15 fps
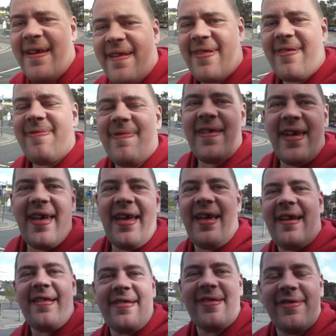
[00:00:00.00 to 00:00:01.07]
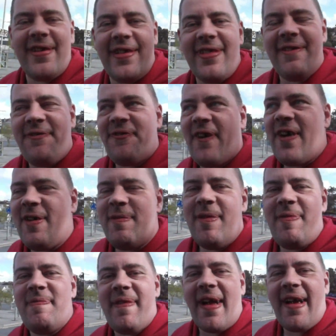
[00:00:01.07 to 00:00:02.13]
Yes, mates, we're in the
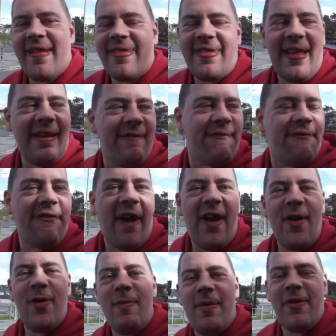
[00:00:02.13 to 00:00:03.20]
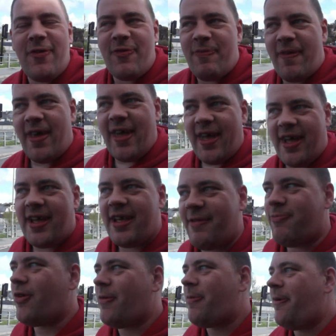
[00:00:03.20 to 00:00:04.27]
Falmouth Massive. Falmouth, mate.
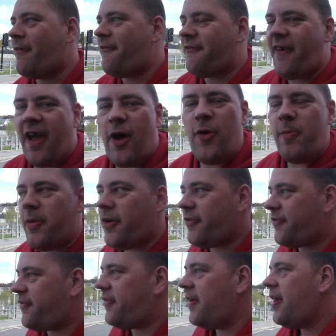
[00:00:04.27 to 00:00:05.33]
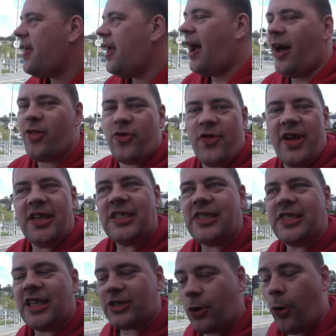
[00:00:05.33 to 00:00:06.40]
Proper Falmouth. And the
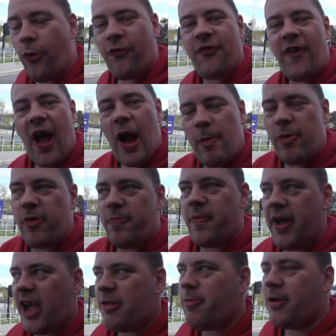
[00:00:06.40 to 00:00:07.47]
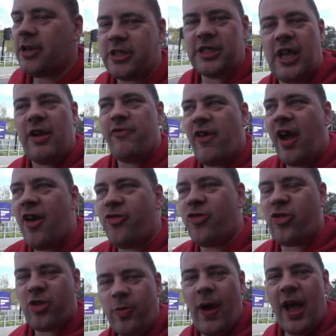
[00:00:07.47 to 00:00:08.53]
reason it's called Falmouth, mate, is because they invented
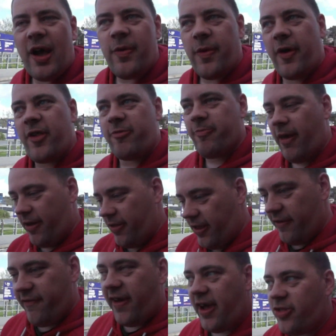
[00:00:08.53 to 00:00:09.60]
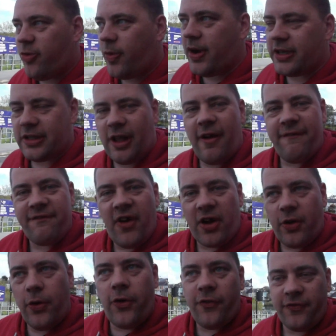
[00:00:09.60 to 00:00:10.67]
the swear words, mate. They invented the words like
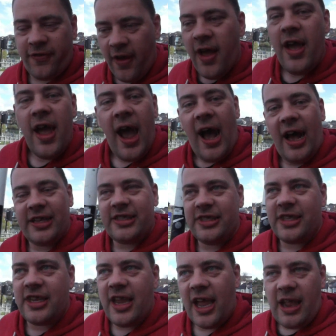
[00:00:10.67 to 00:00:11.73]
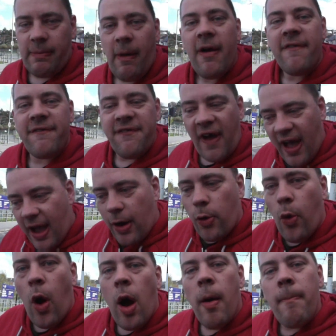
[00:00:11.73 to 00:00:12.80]
fuck off, as in the name,
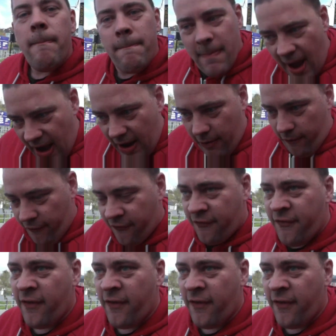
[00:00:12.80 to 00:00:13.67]
foul mouth.